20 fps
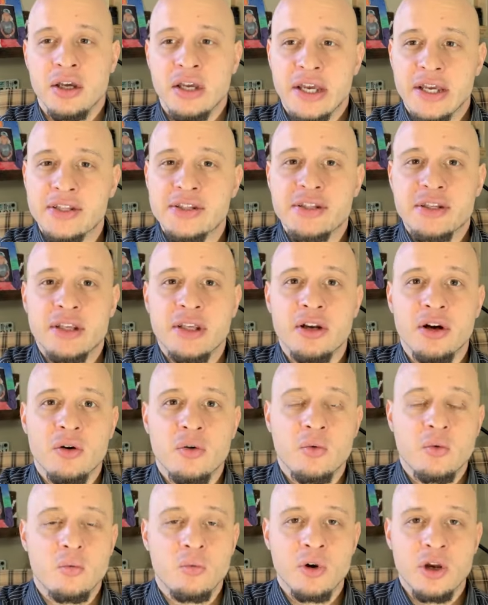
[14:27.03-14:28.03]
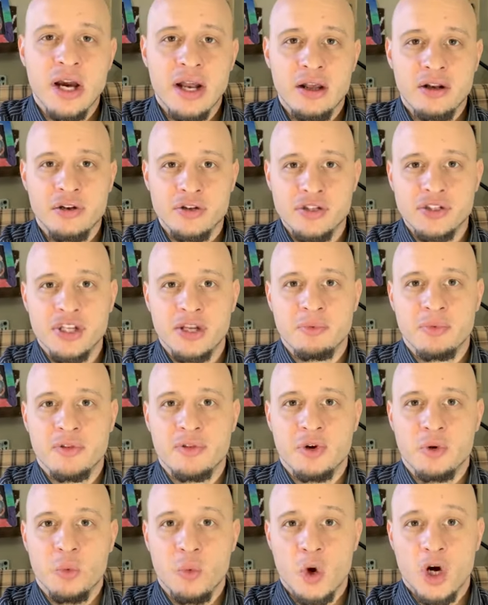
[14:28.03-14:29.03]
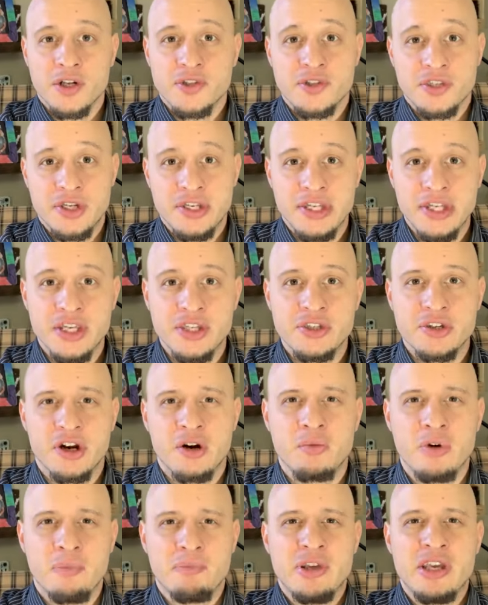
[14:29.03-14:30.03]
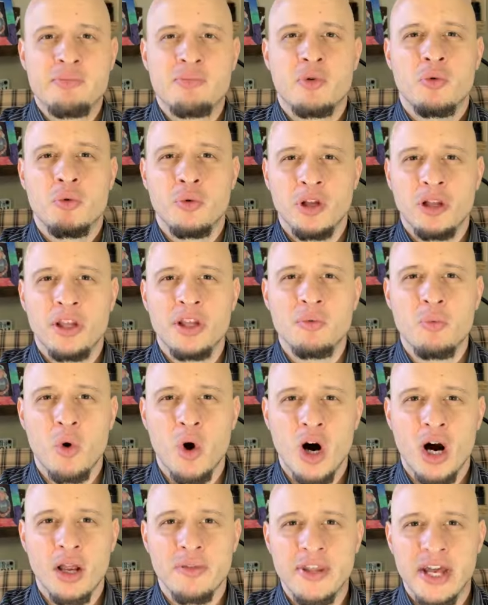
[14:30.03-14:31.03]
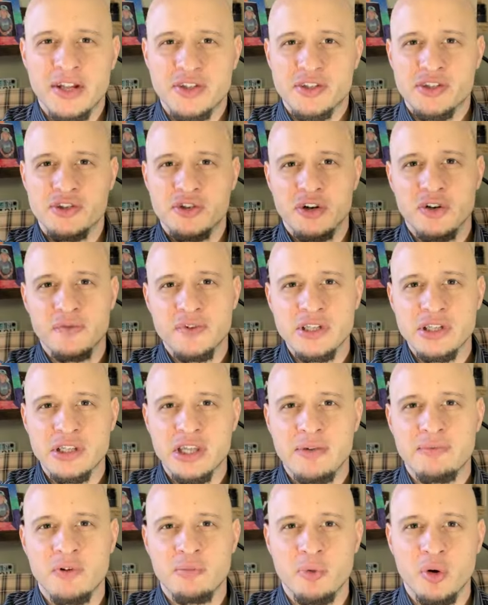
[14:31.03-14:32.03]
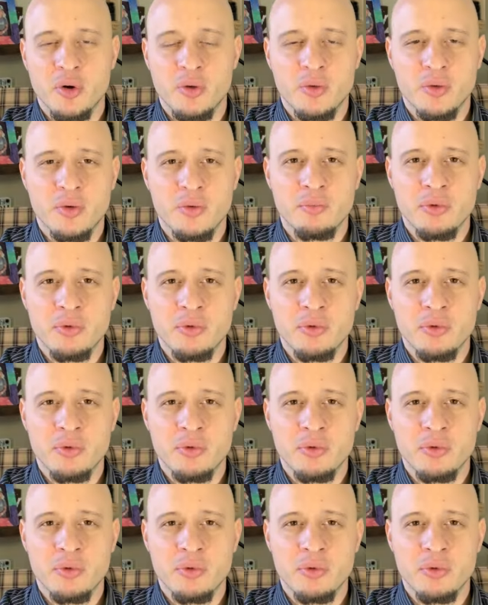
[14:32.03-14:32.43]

It's, you know, we got to understand what their wants and needs are, what people really want. That's surface level.